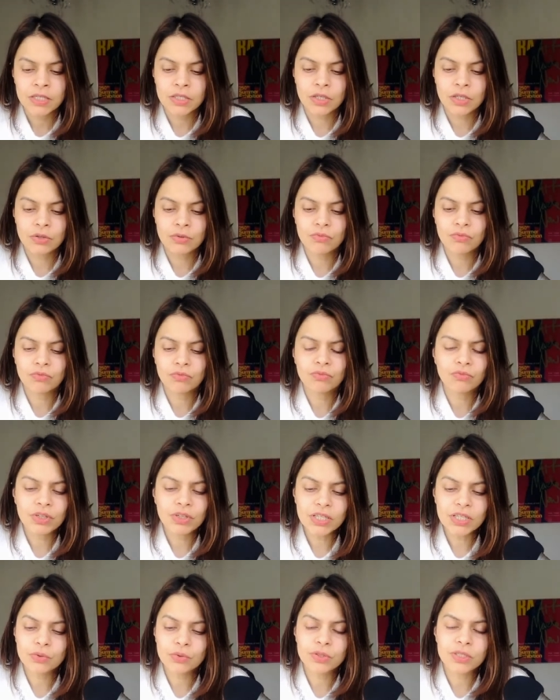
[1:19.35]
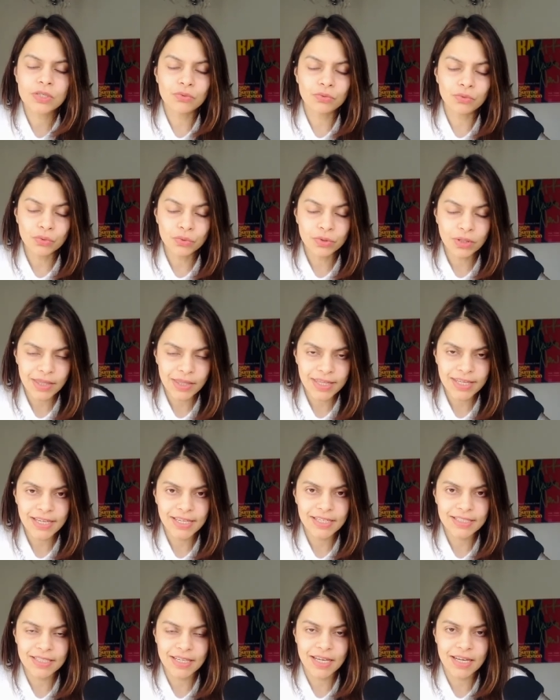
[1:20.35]
So resources are all the
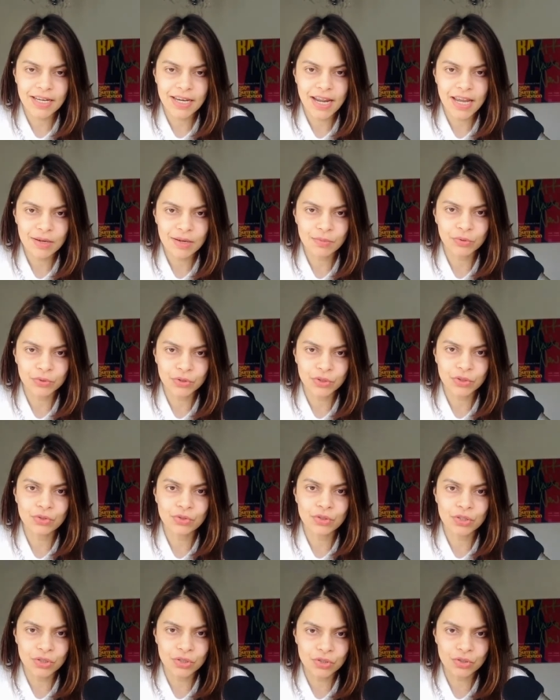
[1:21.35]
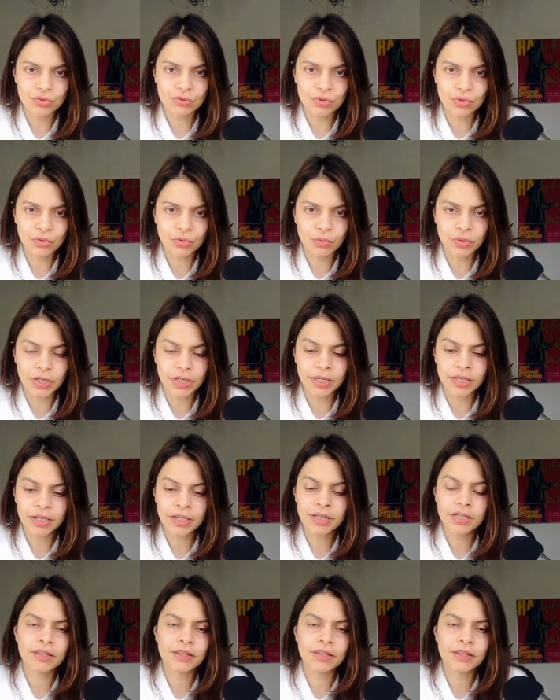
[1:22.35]
things that enable you to do your work.